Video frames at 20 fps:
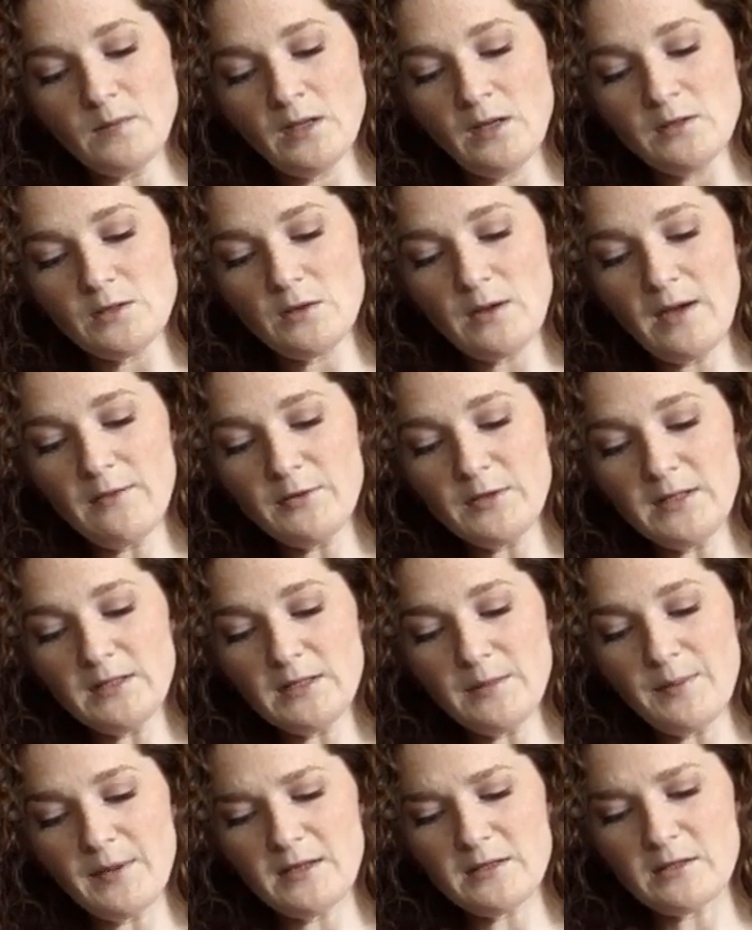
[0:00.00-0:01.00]
So everything
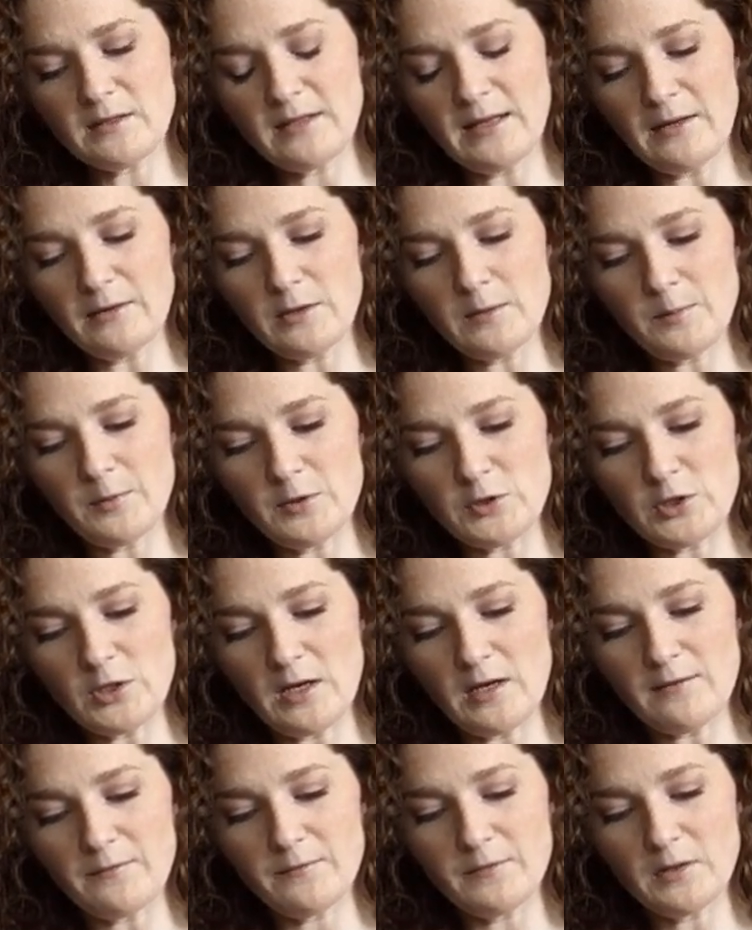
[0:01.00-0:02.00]
depends on how you push
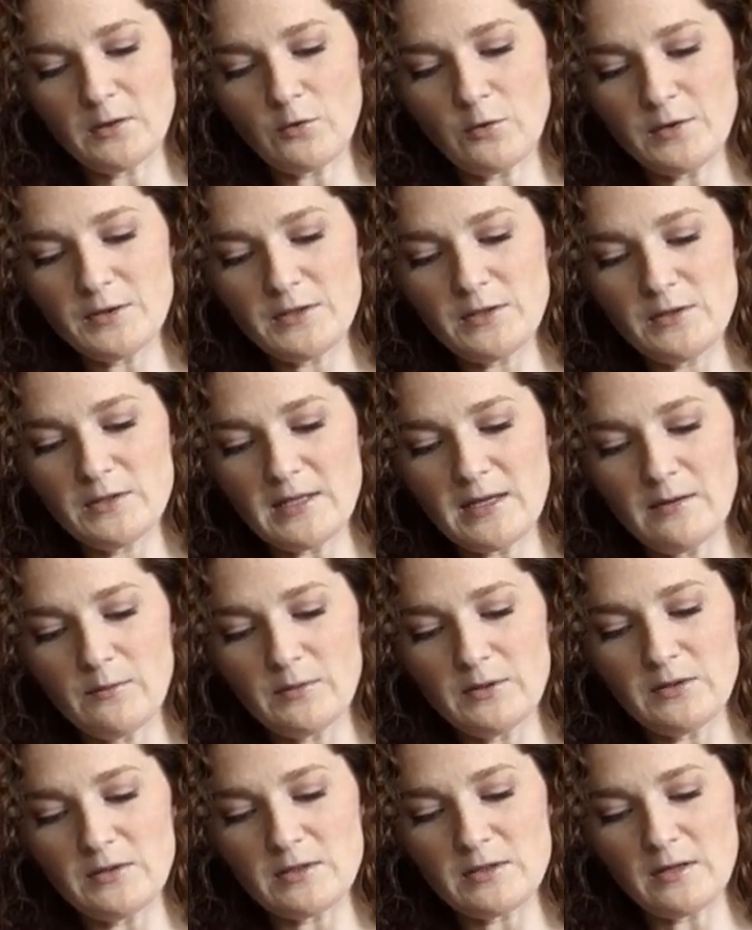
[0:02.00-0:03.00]
off, the course you set
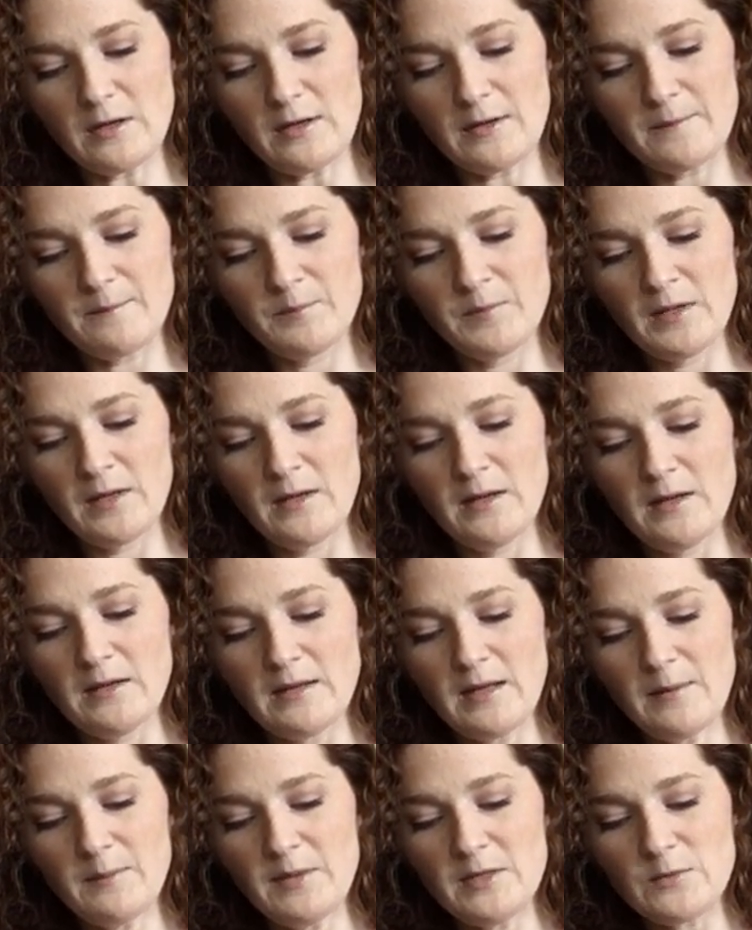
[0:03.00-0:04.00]
when you start.
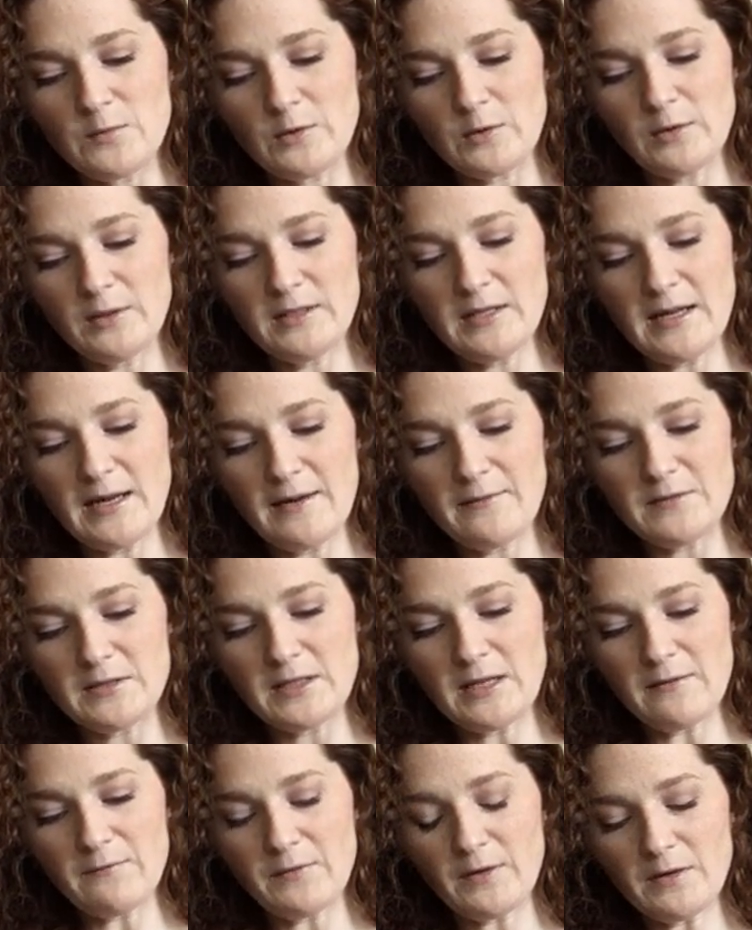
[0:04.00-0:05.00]
That means we're going to have to
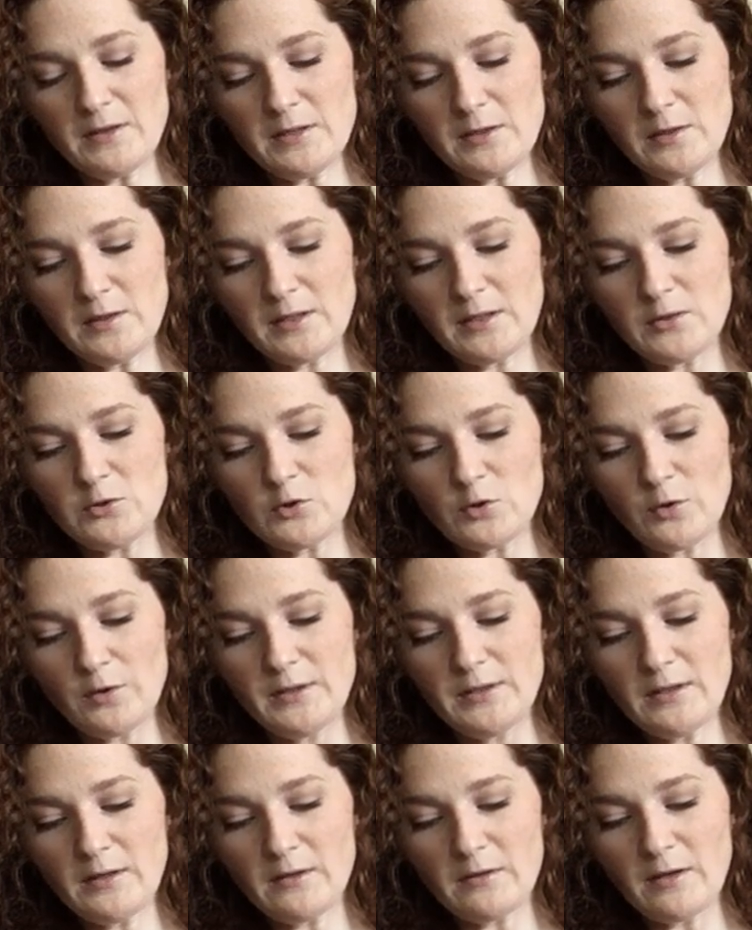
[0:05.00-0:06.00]
get very good at
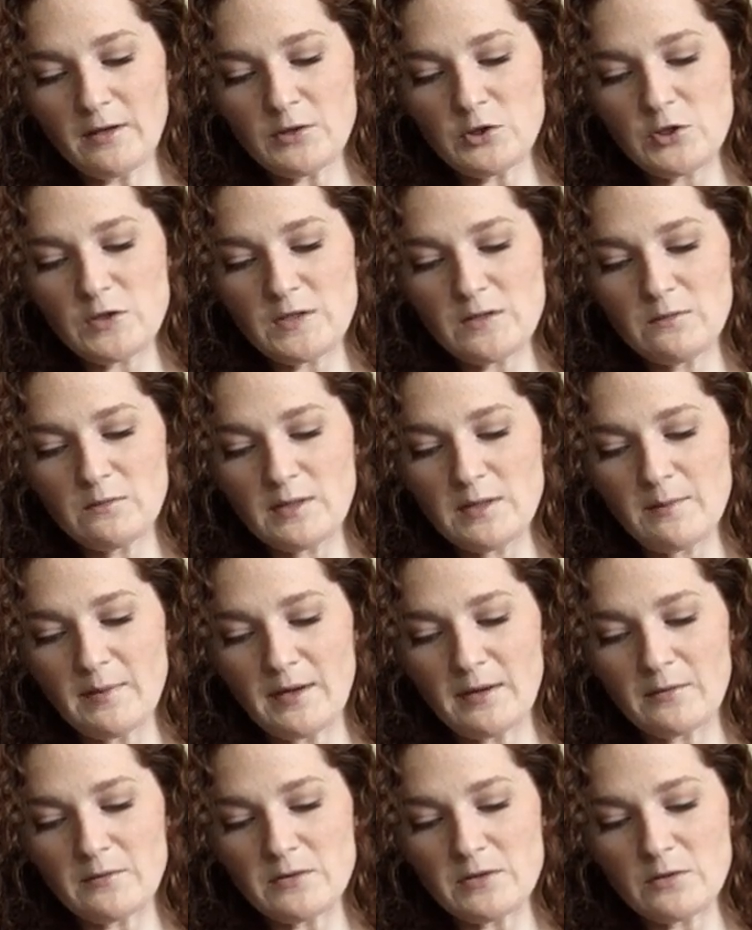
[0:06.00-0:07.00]
controlling our launches and
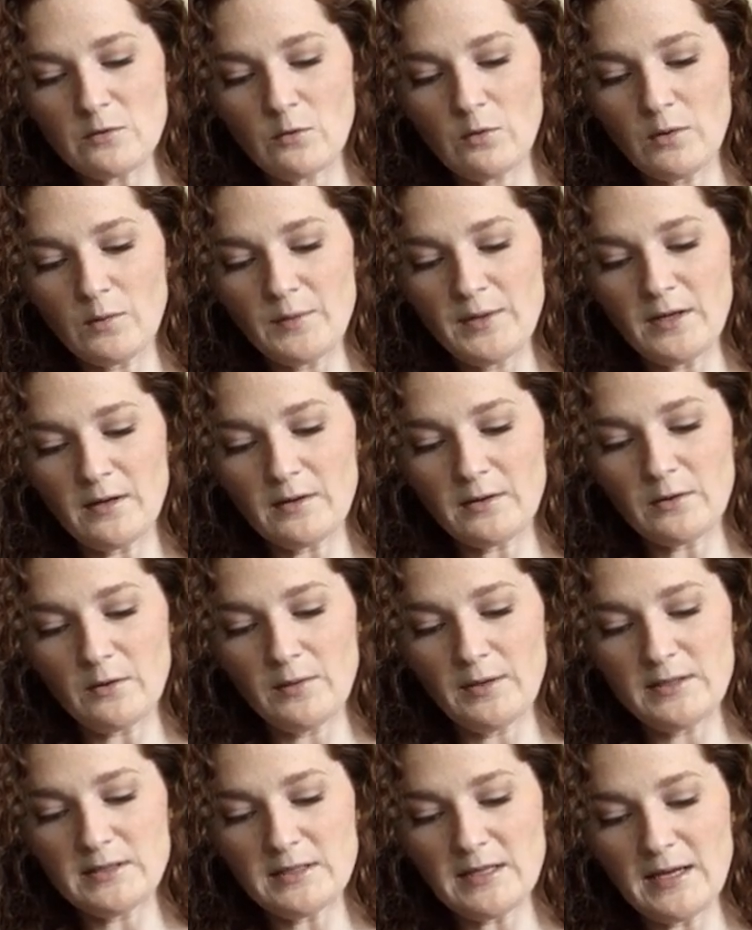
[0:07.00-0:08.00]
rebounds, or we are
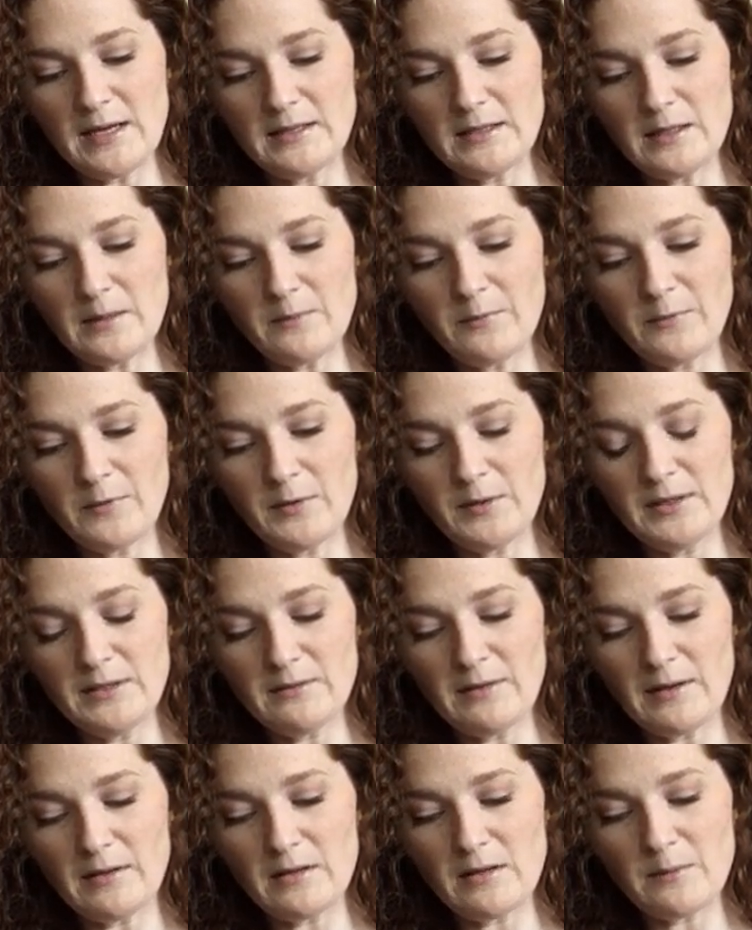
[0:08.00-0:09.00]
going to end up floating
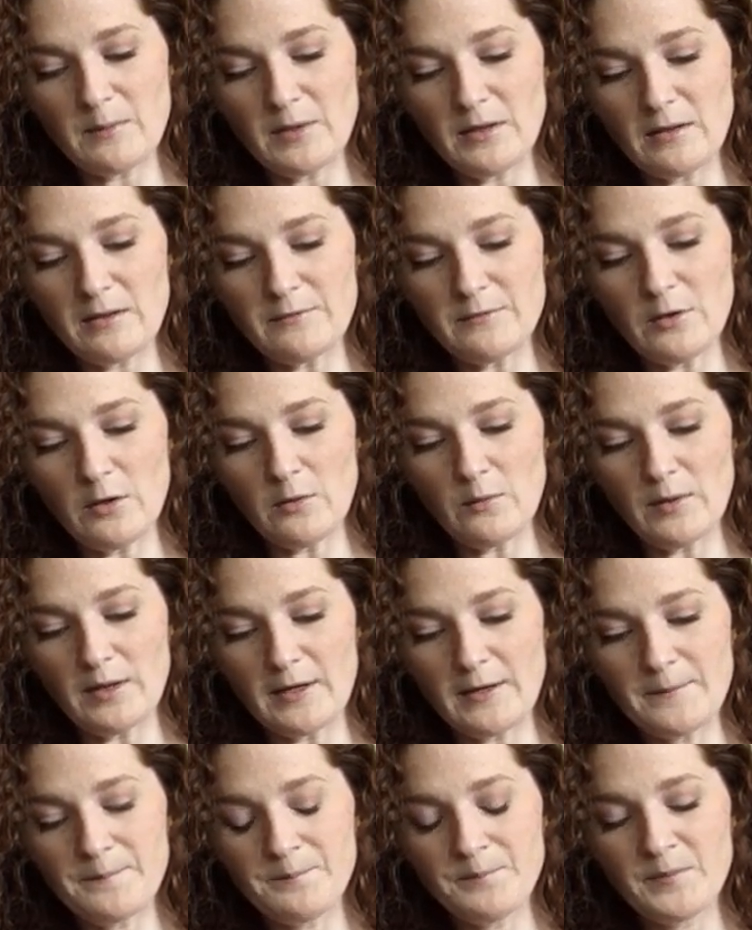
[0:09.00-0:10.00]
around in the middle of nowhere.